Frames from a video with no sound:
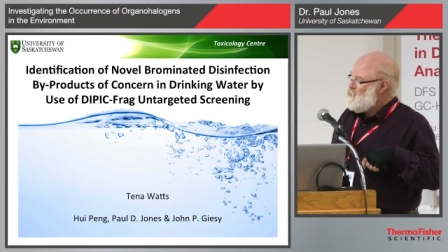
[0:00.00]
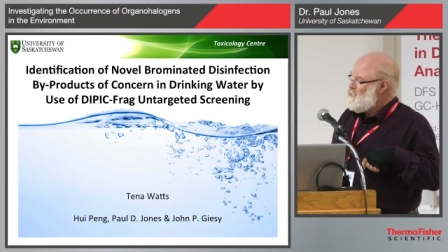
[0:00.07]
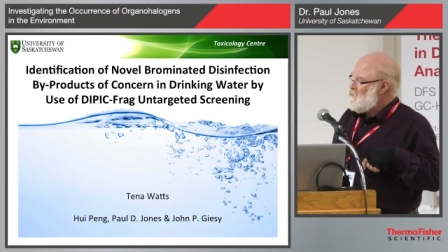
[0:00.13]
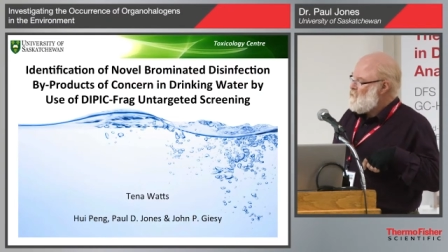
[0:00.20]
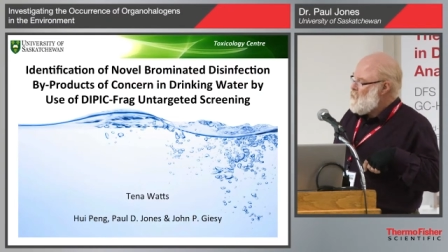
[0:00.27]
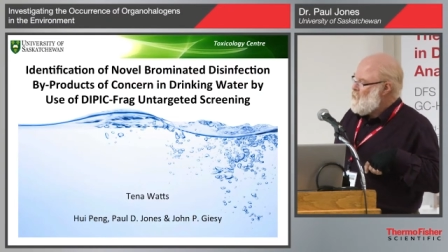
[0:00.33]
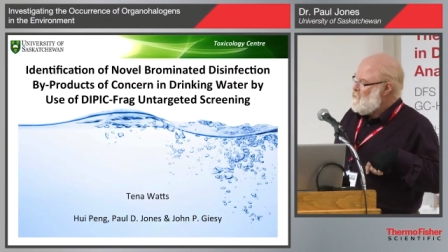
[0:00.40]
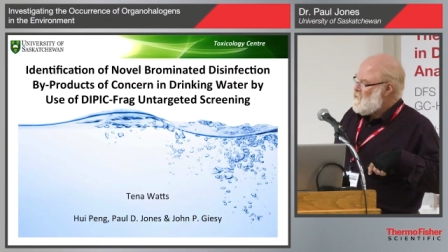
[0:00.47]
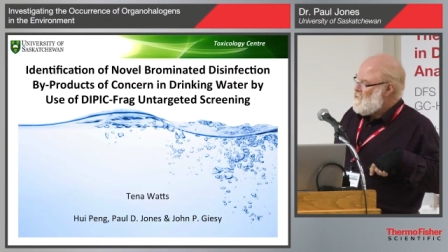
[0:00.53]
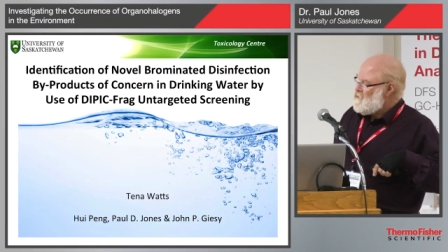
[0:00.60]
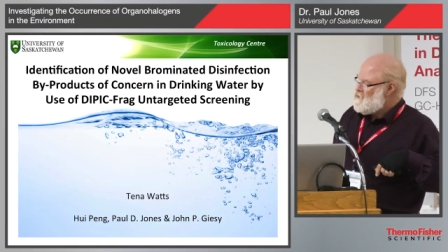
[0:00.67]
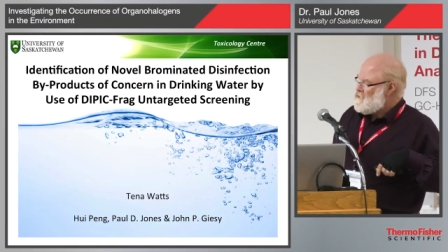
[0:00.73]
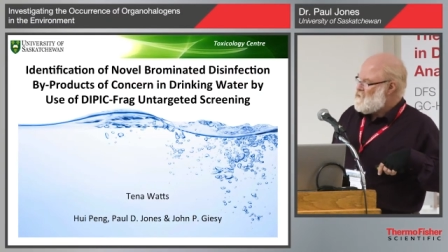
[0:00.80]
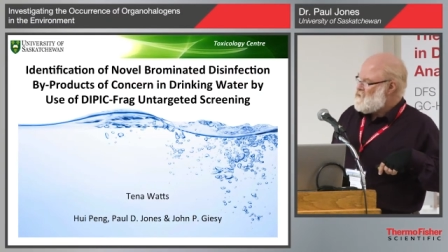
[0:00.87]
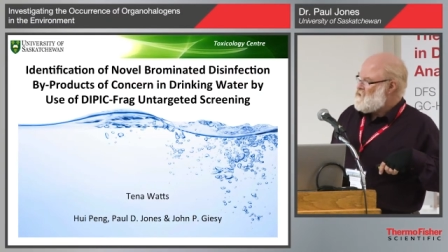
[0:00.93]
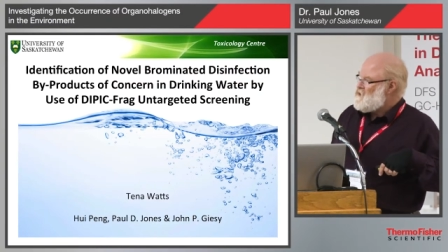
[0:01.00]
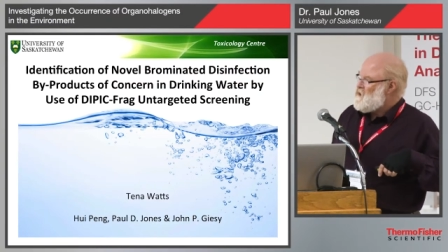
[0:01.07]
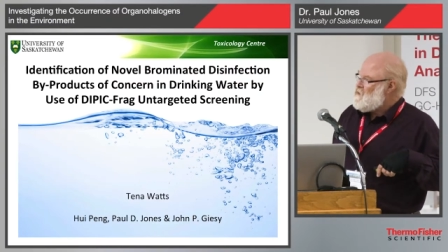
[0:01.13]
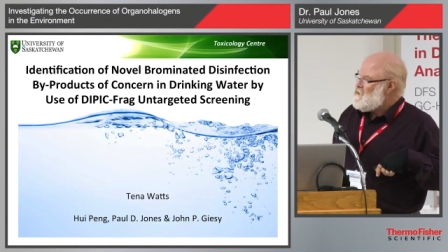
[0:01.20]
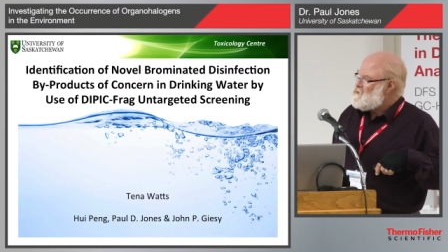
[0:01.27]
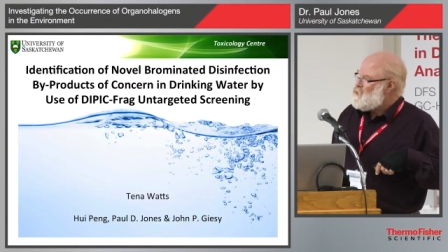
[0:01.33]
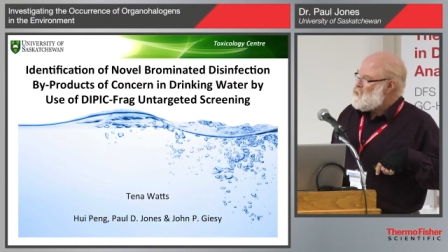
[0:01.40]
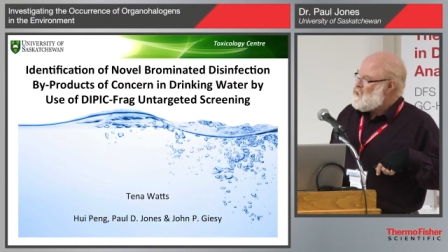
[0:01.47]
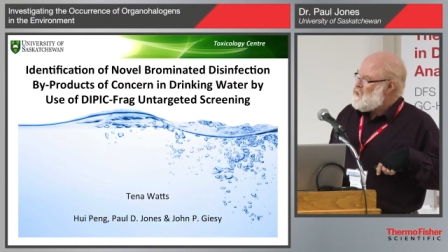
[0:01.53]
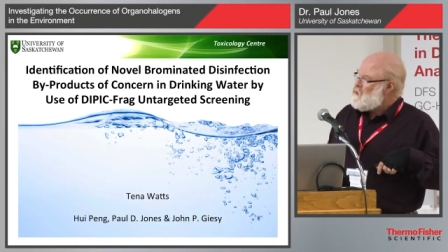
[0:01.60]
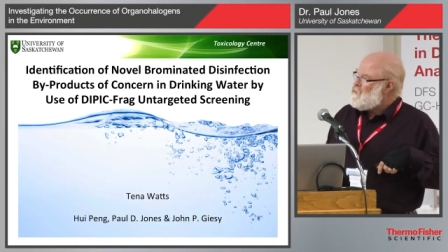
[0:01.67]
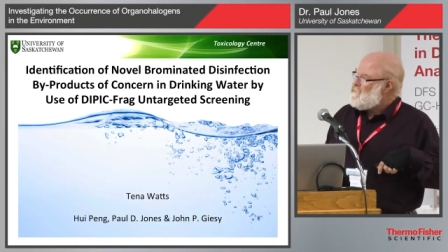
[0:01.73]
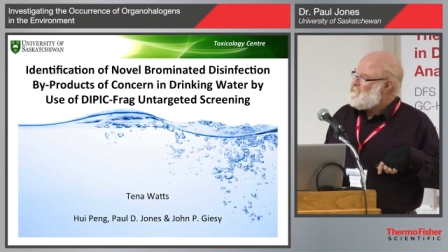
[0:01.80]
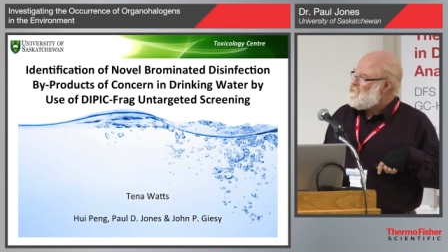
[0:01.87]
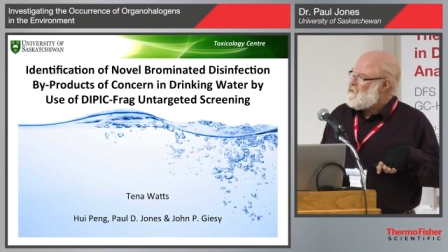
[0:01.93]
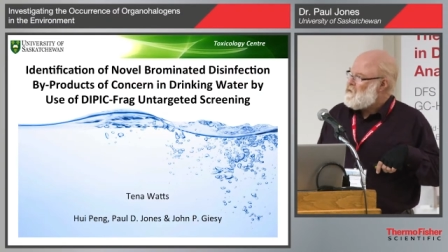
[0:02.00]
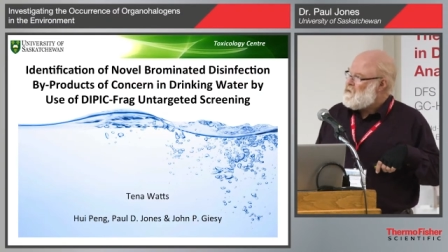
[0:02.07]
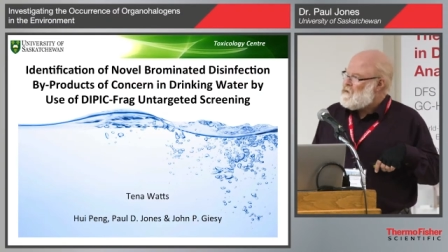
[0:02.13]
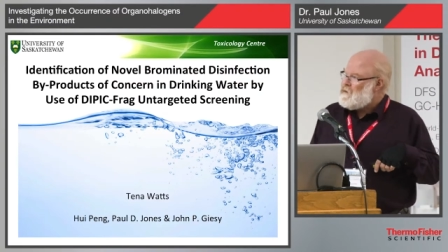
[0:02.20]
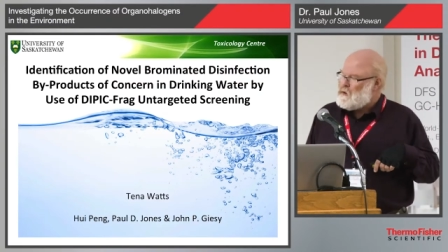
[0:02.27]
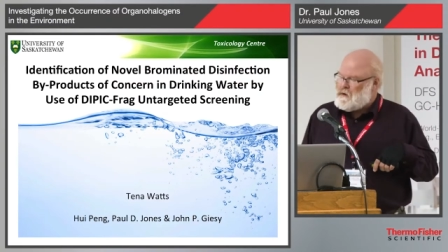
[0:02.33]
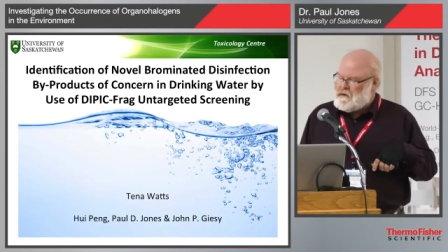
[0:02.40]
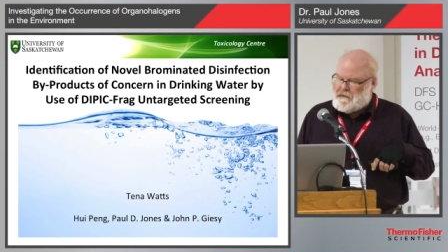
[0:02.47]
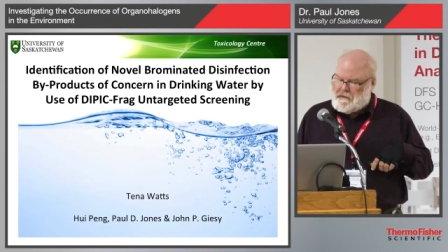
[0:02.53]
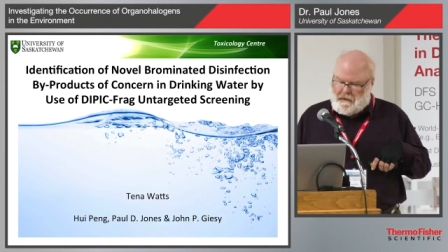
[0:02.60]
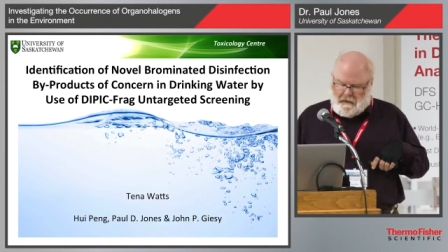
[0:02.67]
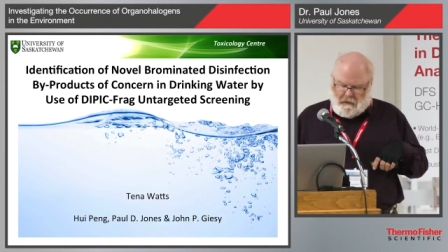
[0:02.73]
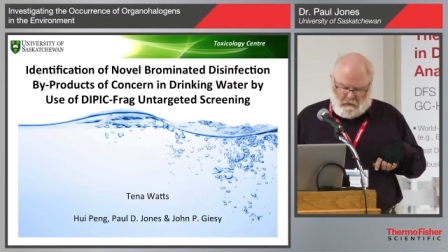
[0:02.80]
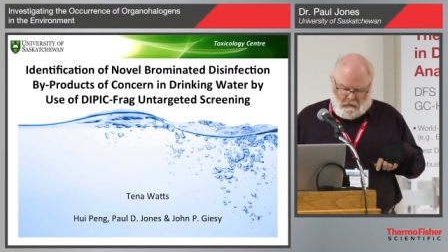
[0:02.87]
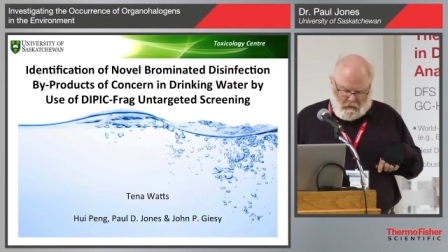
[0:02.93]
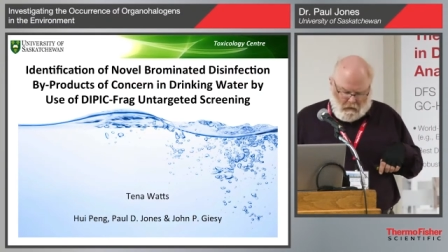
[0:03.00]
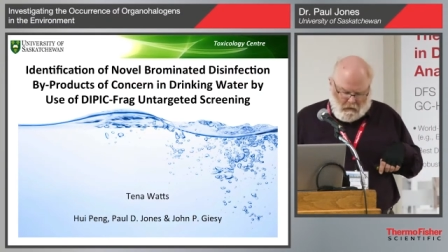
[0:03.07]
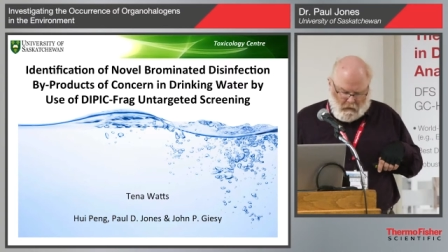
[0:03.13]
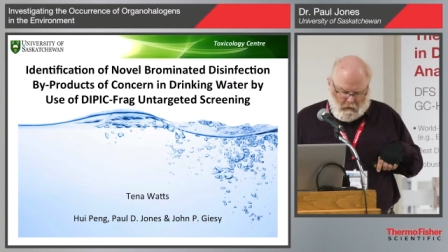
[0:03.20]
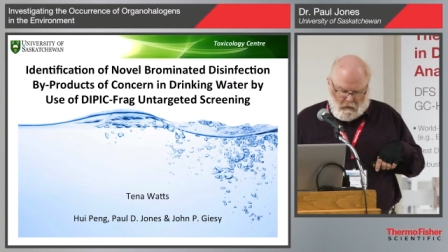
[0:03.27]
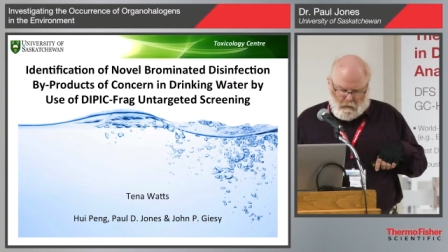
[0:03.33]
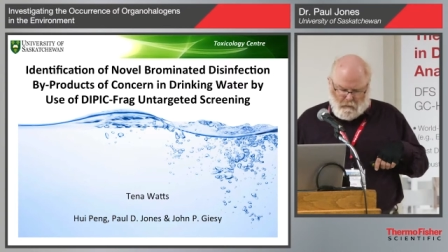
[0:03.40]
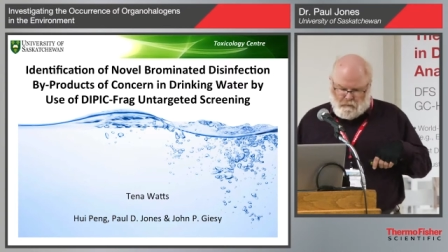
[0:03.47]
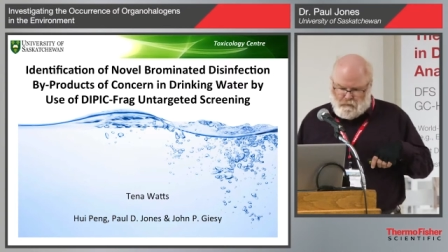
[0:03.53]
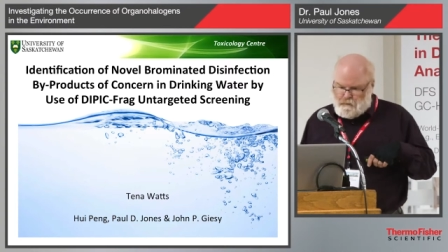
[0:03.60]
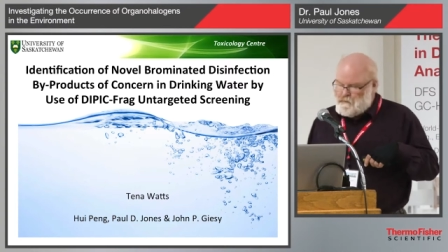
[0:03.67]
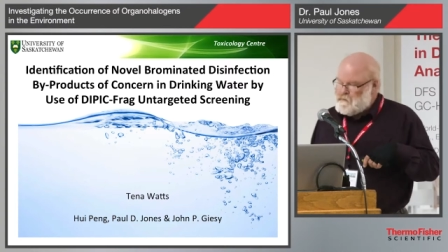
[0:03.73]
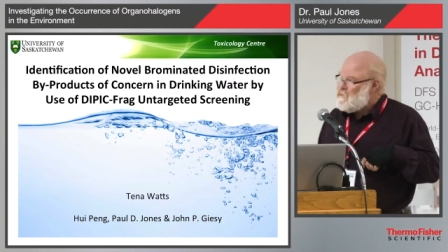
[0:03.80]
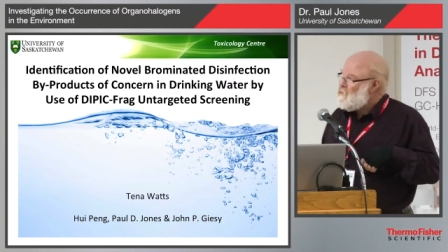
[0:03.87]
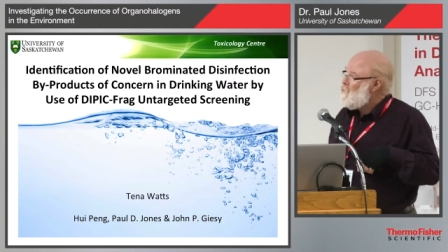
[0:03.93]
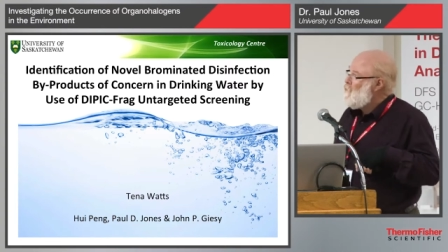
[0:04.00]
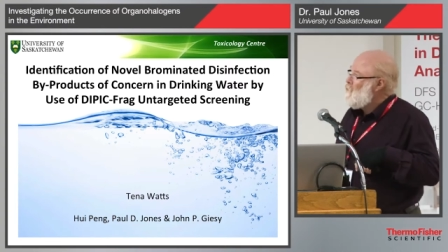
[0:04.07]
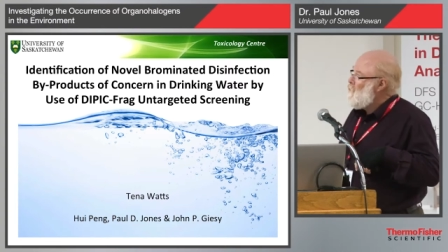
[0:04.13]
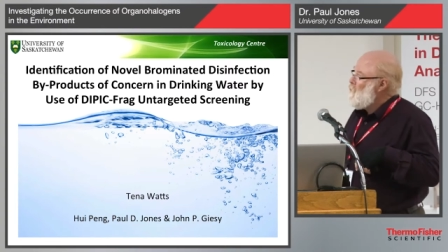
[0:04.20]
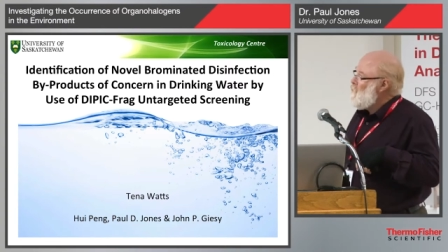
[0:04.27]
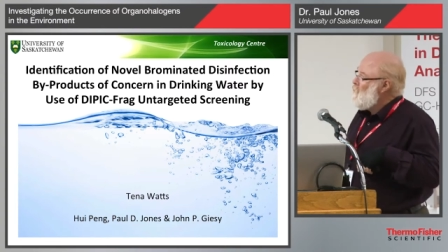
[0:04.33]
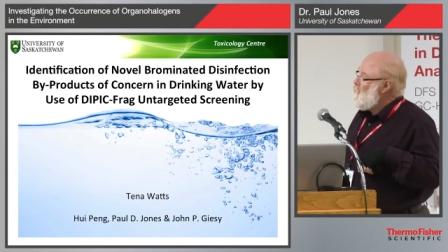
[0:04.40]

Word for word: So moving on then to, to Tina's work, uh, looking at um, uh,